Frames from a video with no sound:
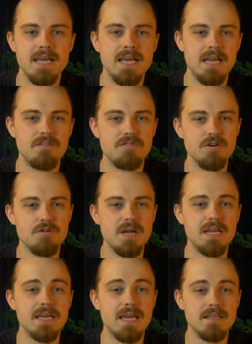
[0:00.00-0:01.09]
And if you're
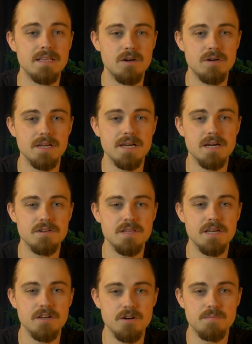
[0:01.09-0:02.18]
creating a Leonin character
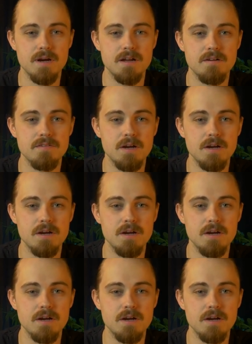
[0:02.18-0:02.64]
that you're proud of,